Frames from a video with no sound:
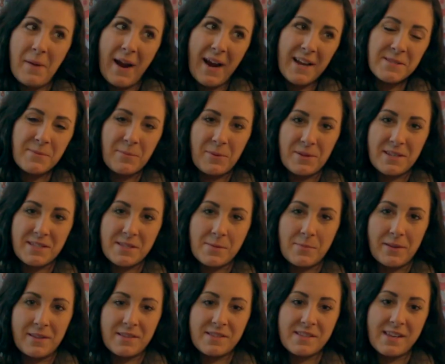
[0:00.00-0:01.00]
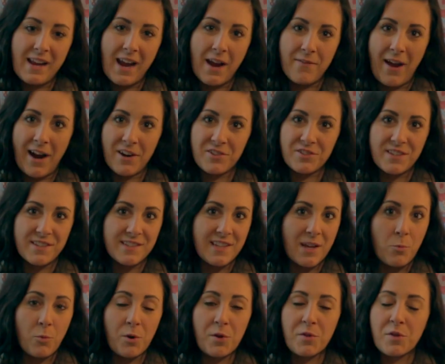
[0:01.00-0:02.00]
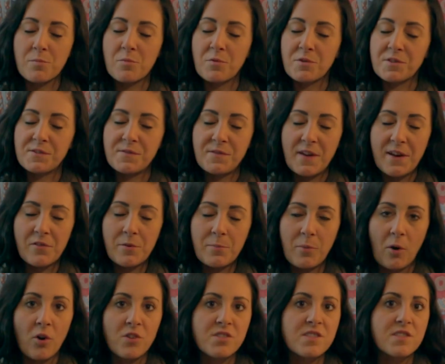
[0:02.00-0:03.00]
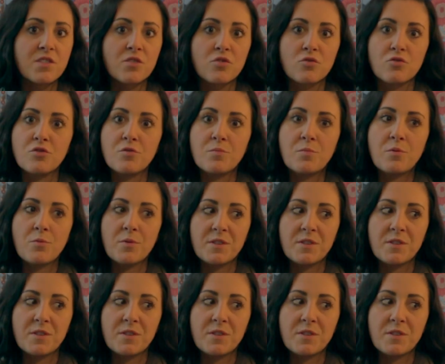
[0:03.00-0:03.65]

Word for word: Past participants have actually said one of their most favorite parts of the group